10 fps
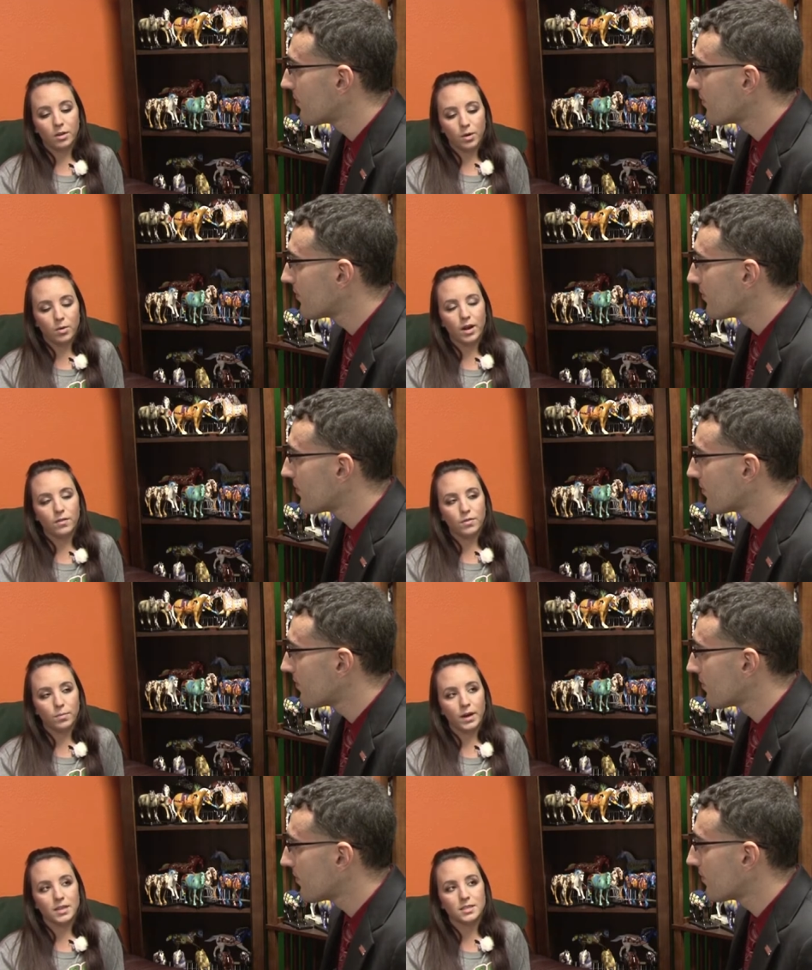Speaker 1: there were quite a
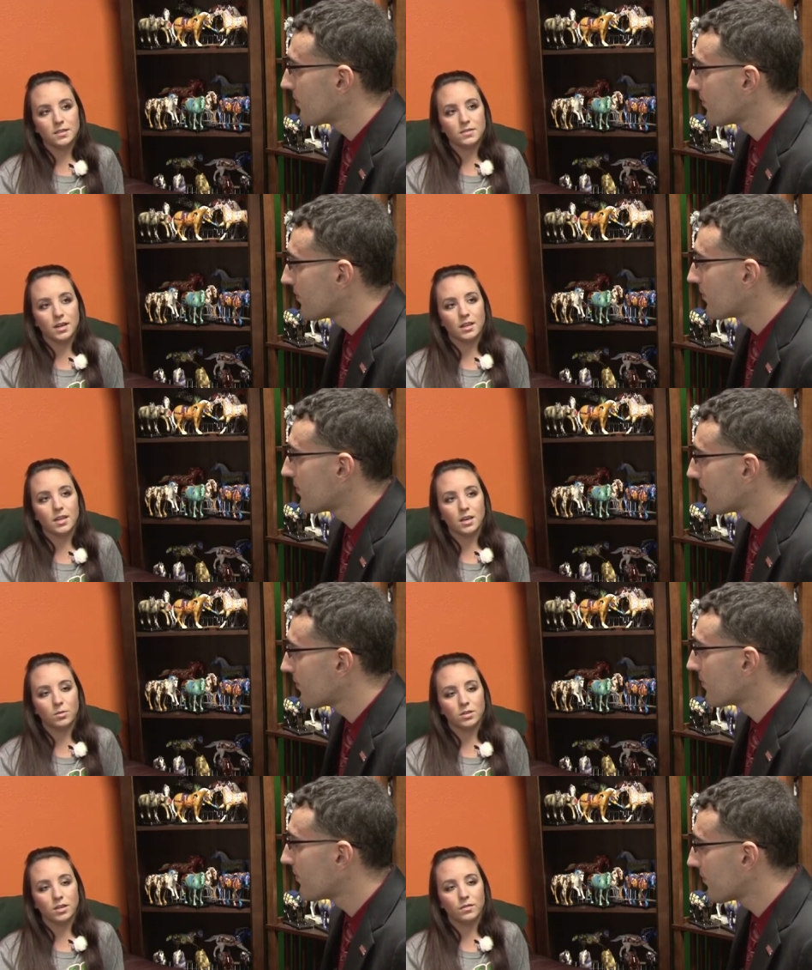few positives, and I
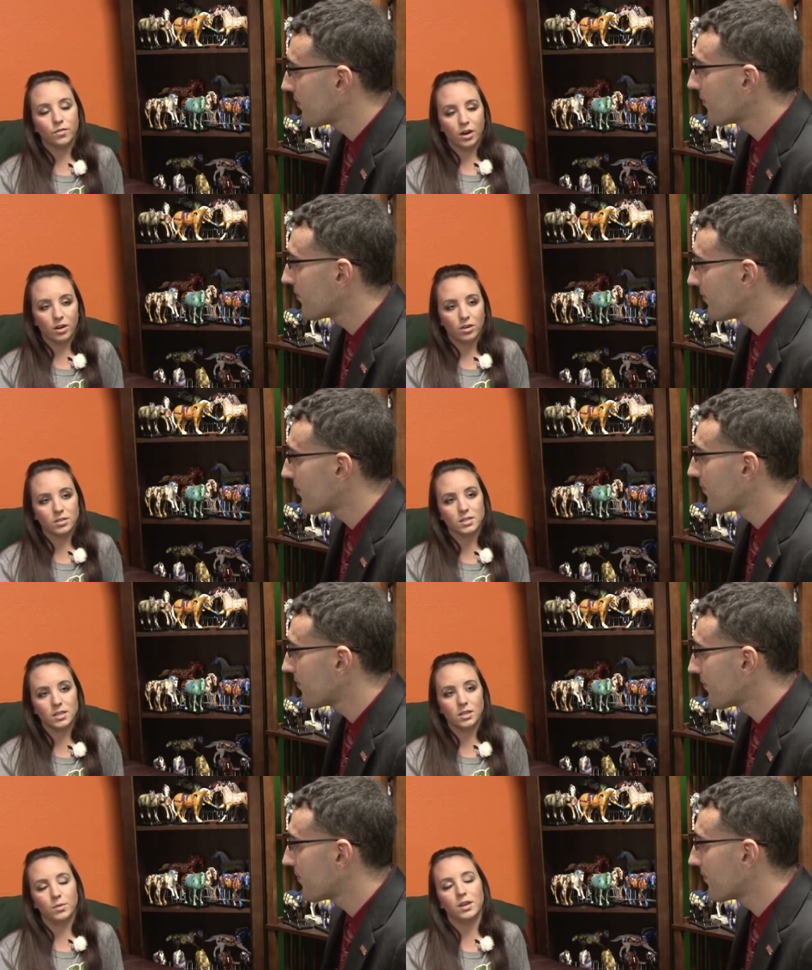think it was good for our girls to
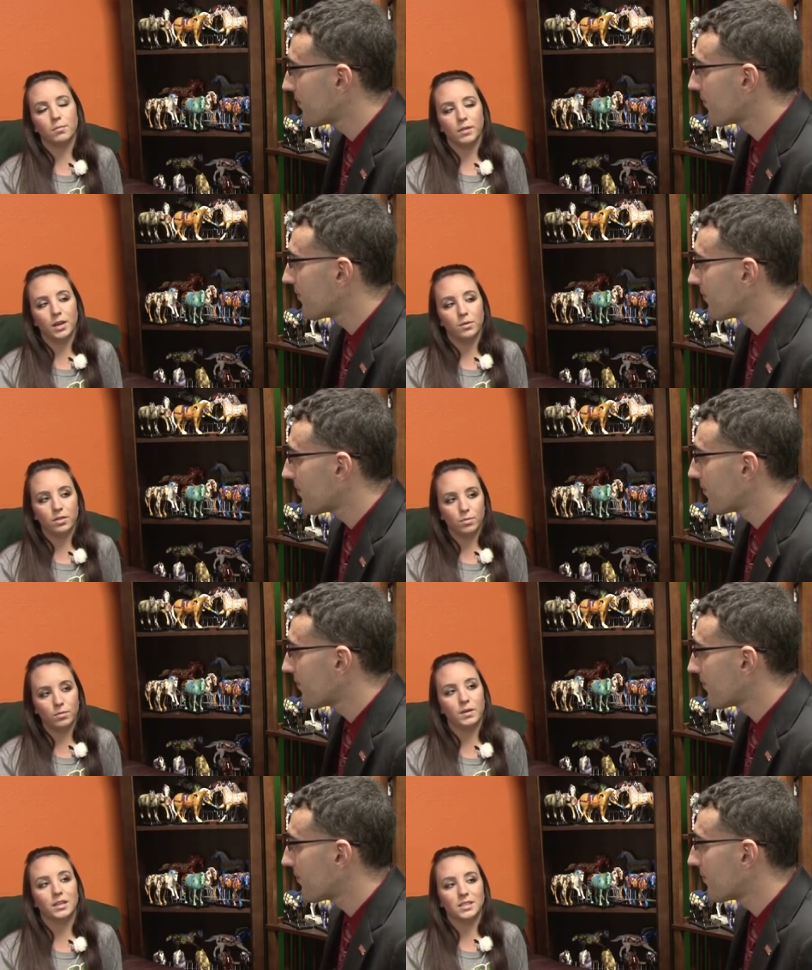see that we can play with,
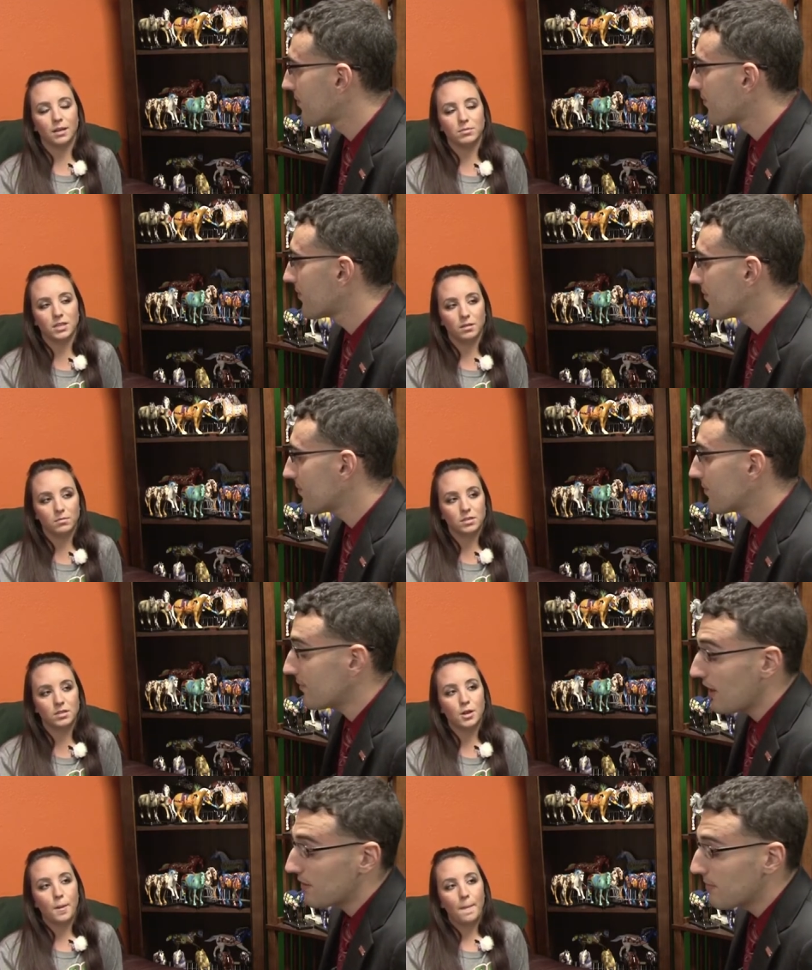with big-time teams.
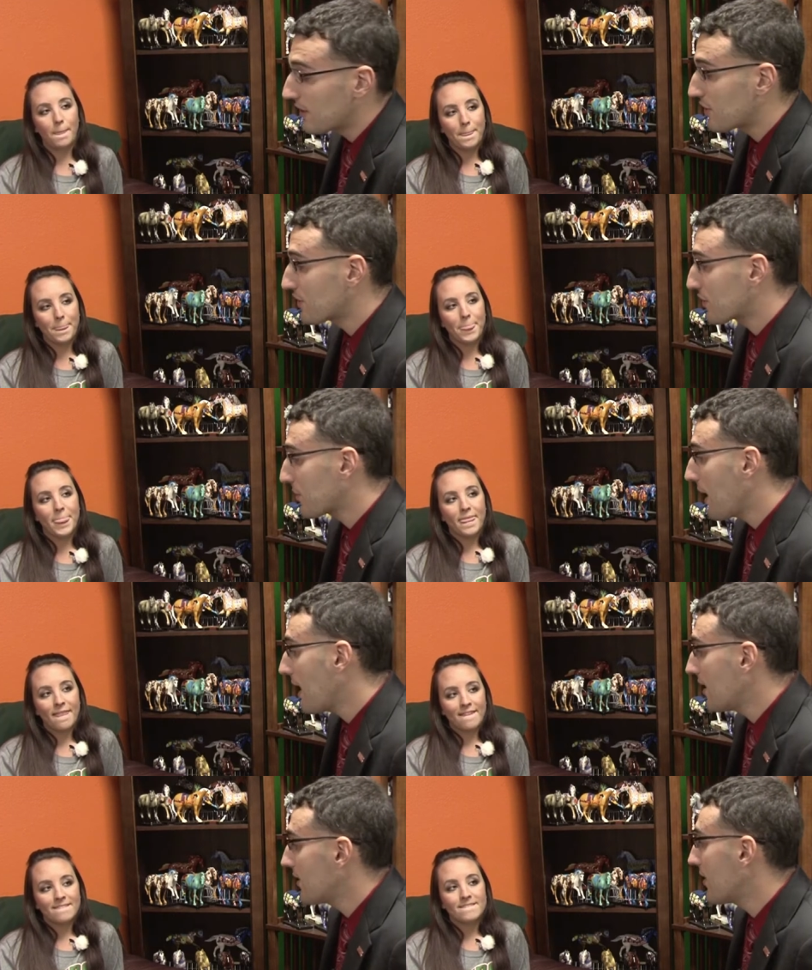Yeah,
Speaker 2: you mentioned
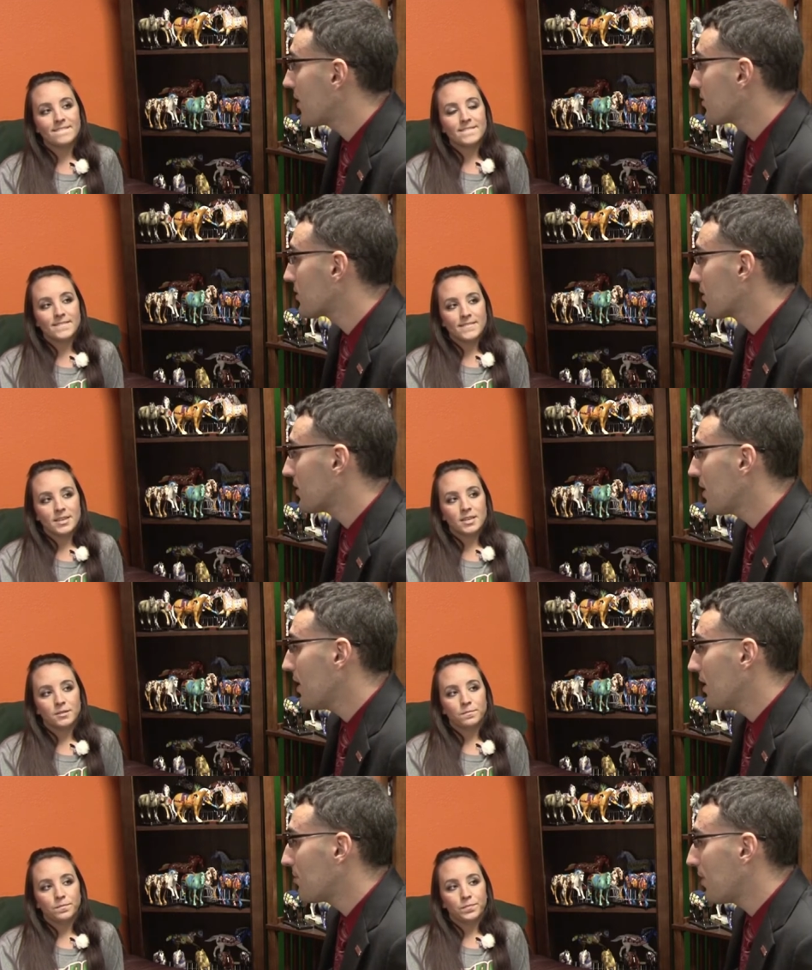Swain, and there's a,
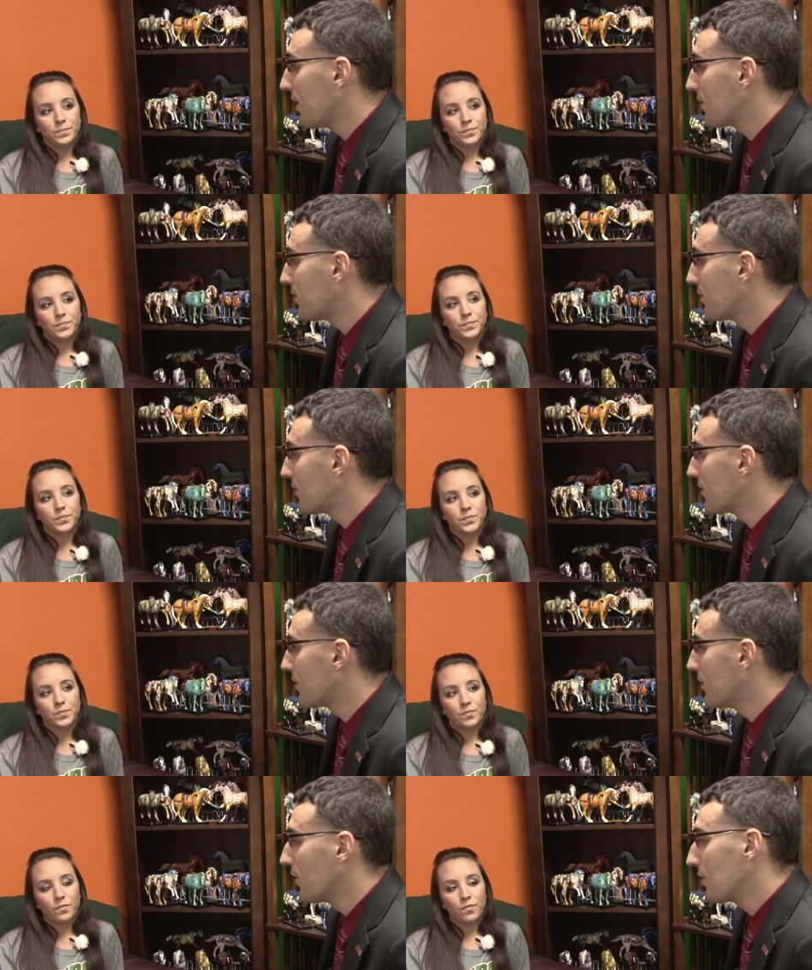a player who
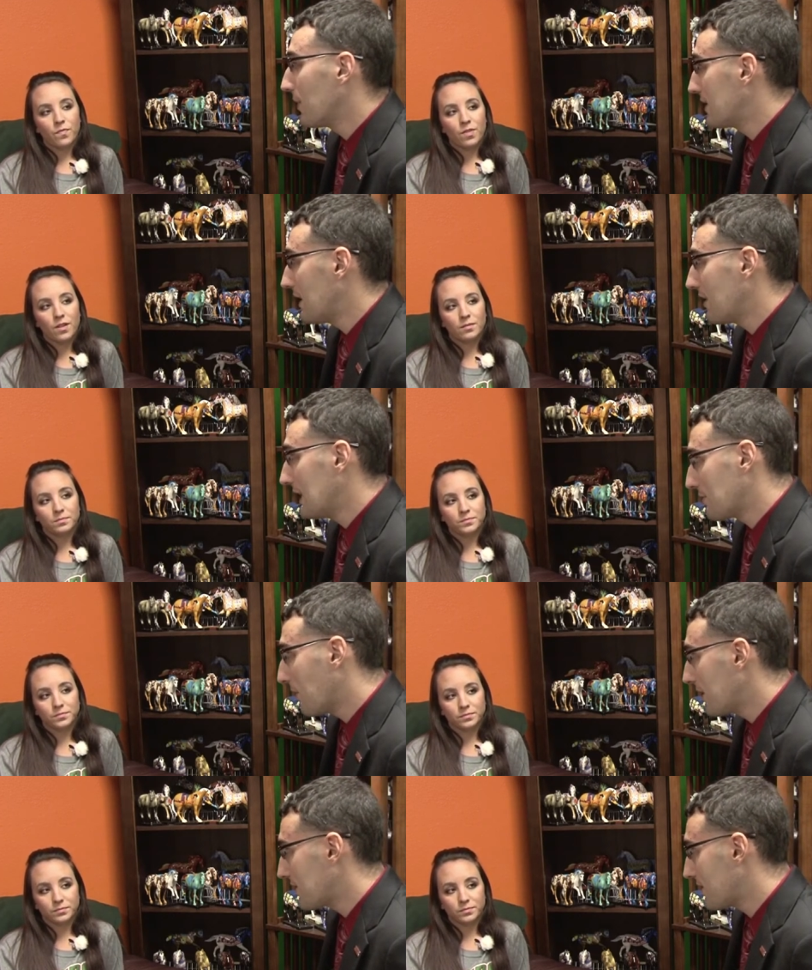you only went down eight
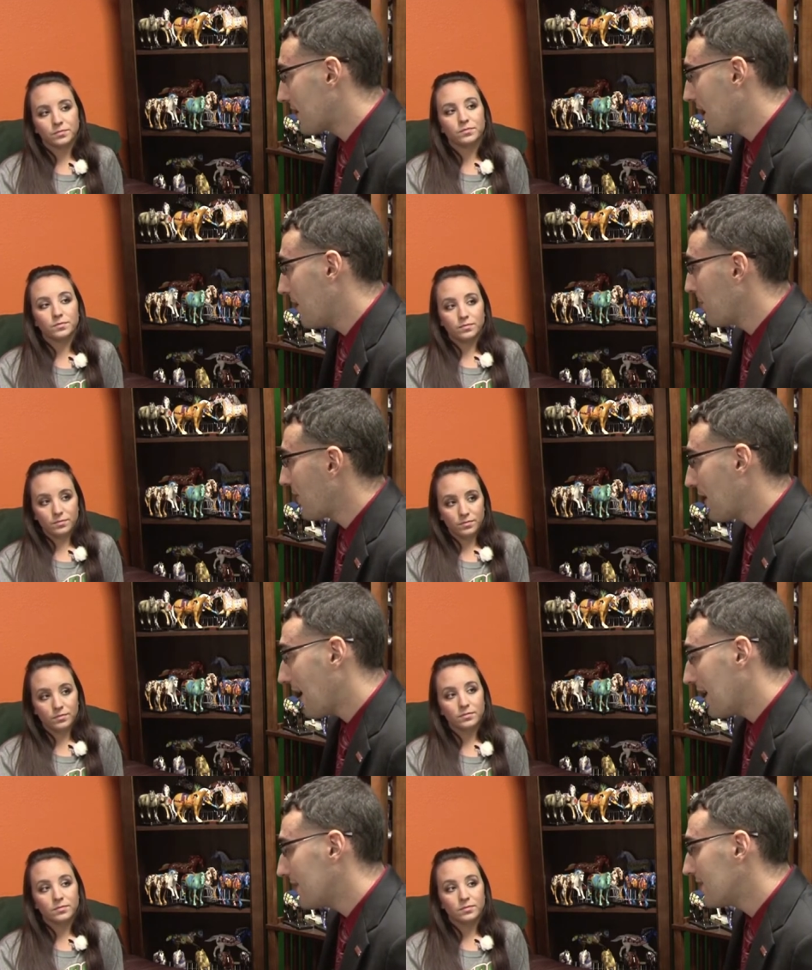twice in the game, at
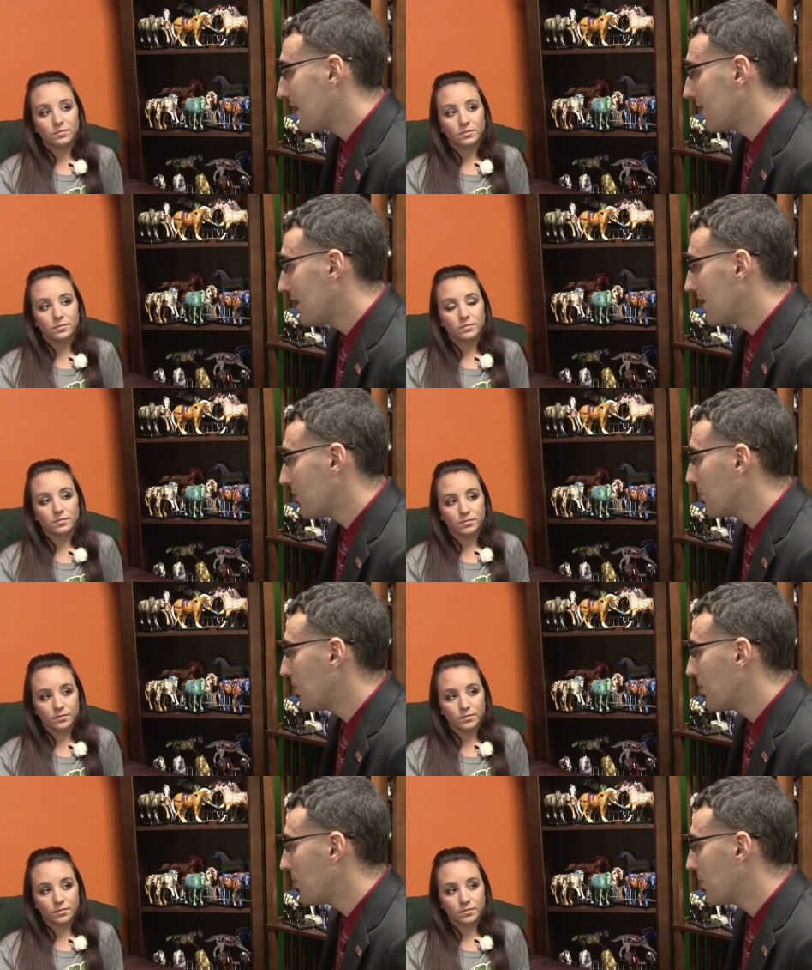the end, and then at one